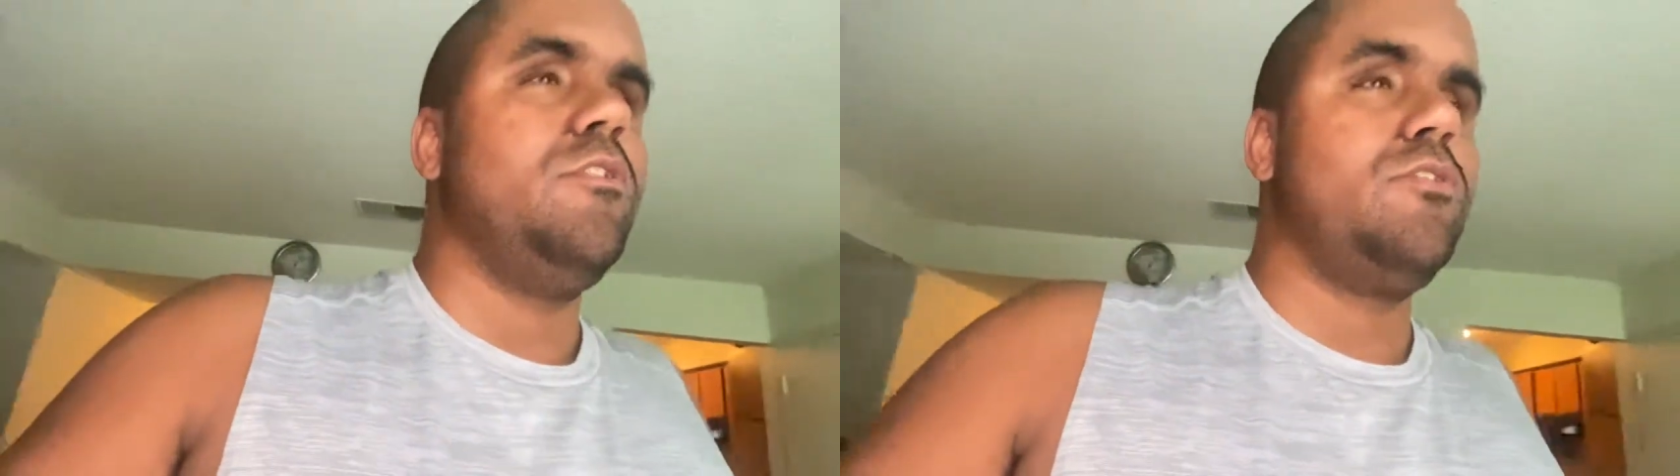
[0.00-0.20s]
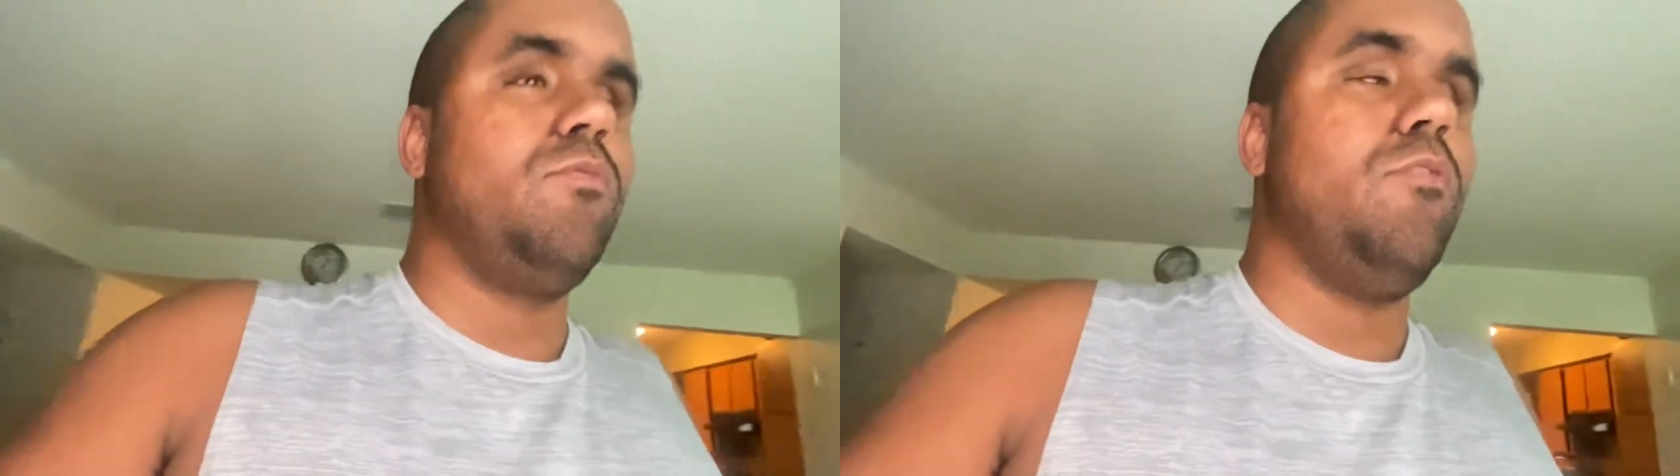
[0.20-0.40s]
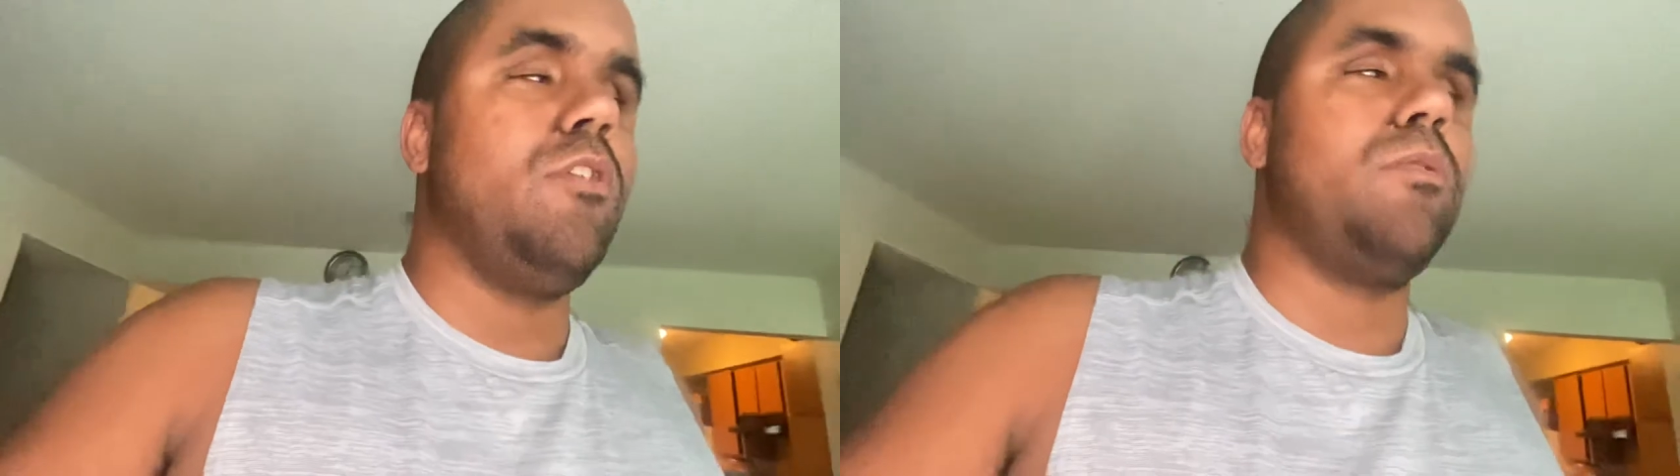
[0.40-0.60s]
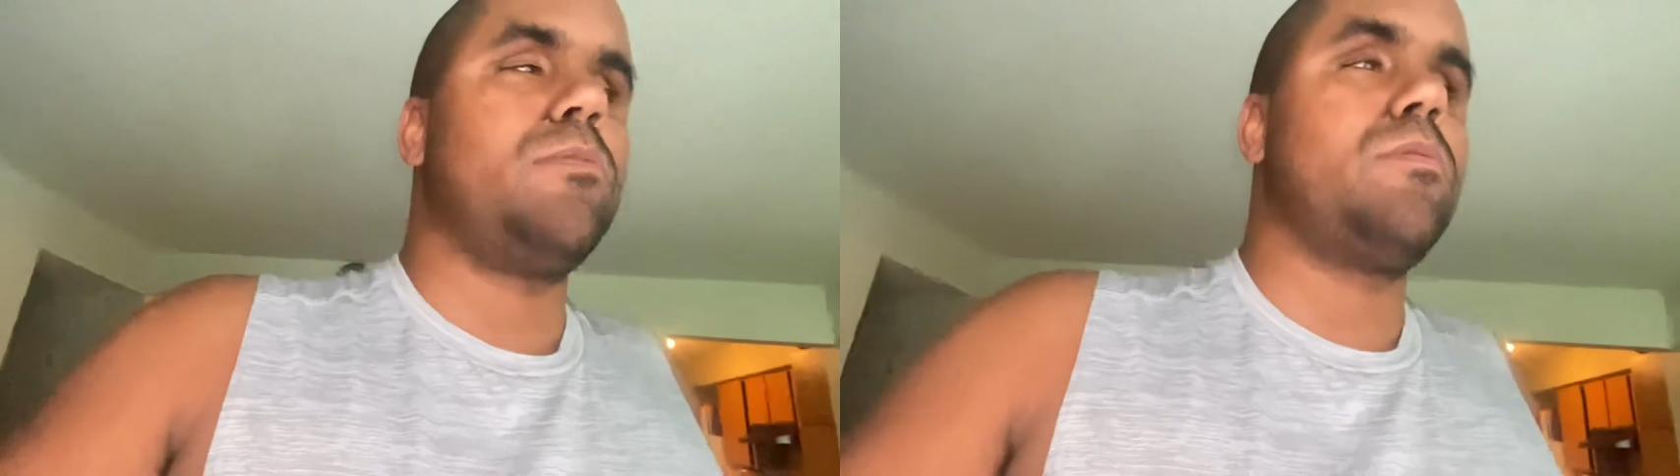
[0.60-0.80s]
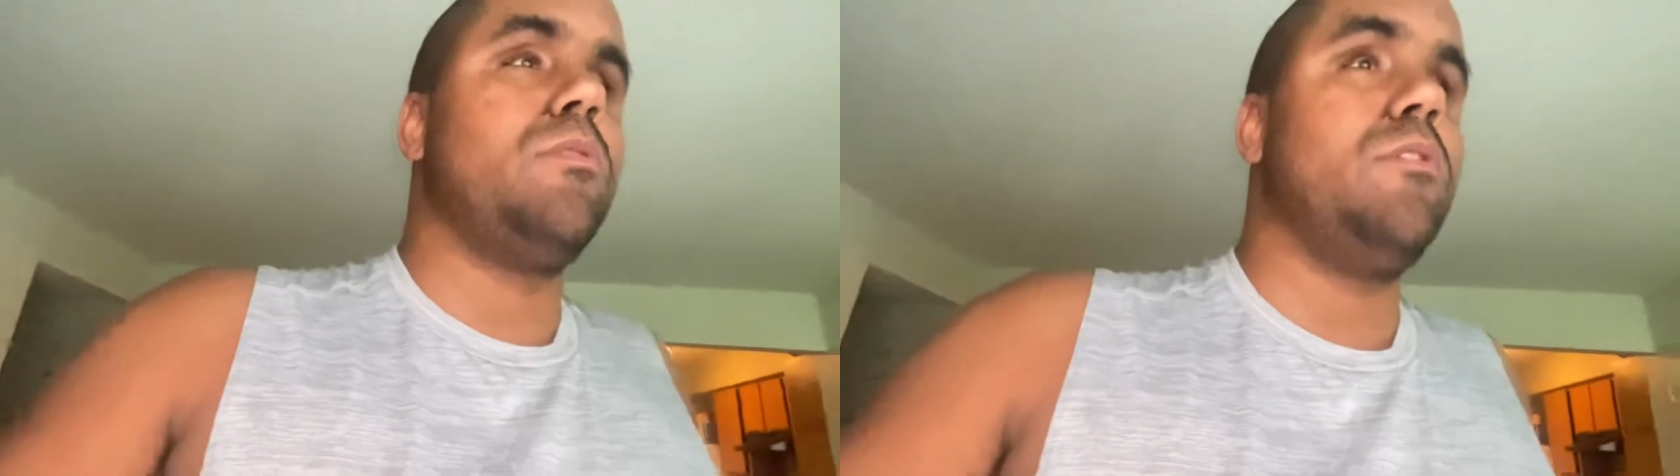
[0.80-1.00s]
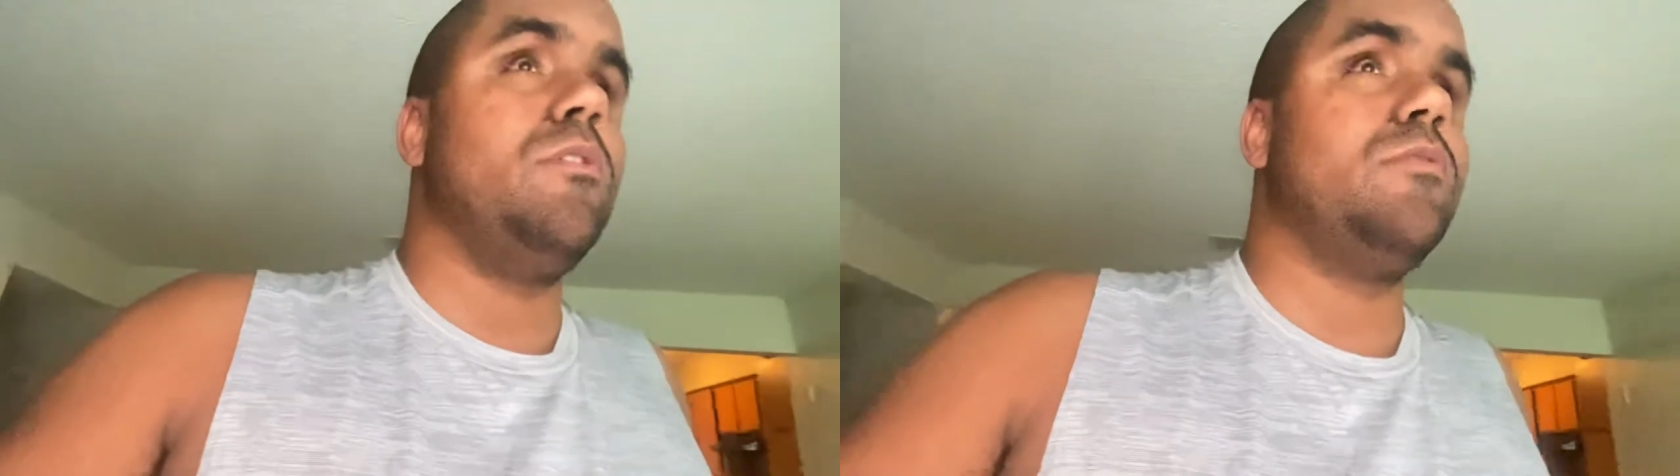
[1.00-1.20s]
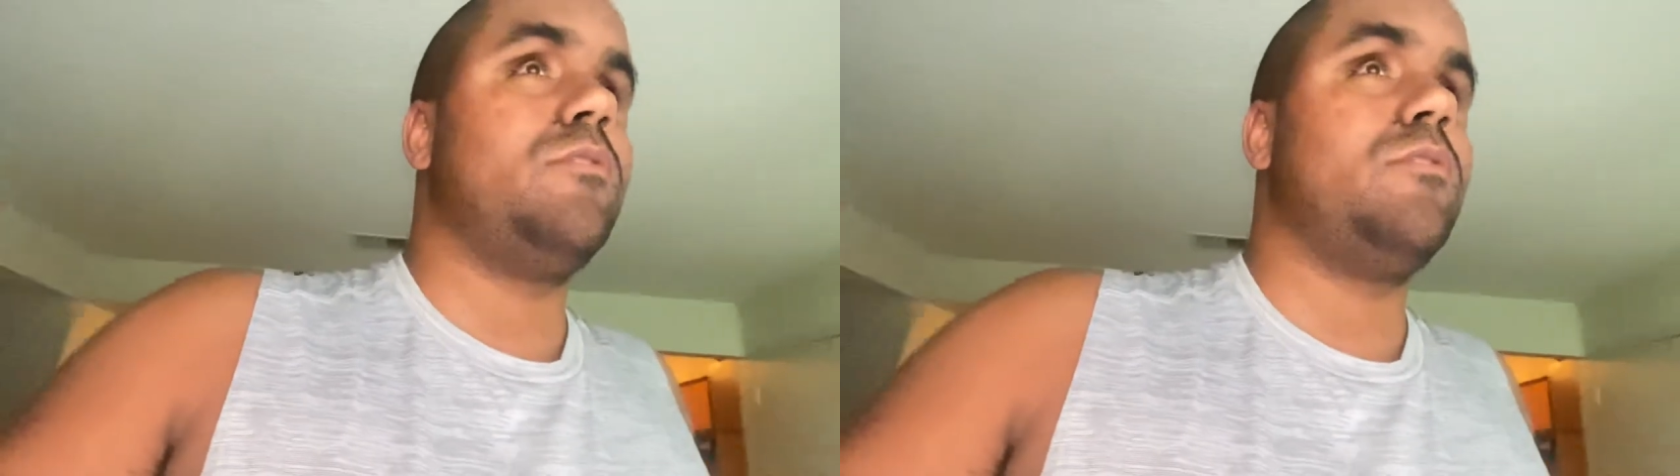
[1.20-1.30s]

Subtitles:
to what extent.